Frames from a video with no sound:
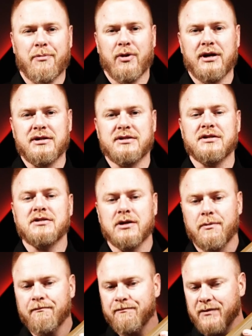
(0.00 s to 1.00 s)
operating
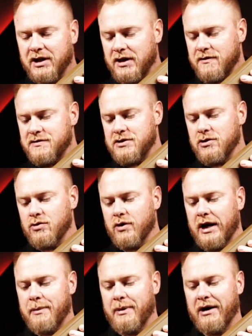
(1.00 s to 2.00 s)
system gives
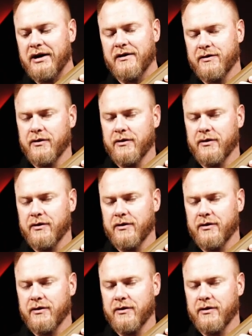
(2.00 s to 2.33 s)
you about a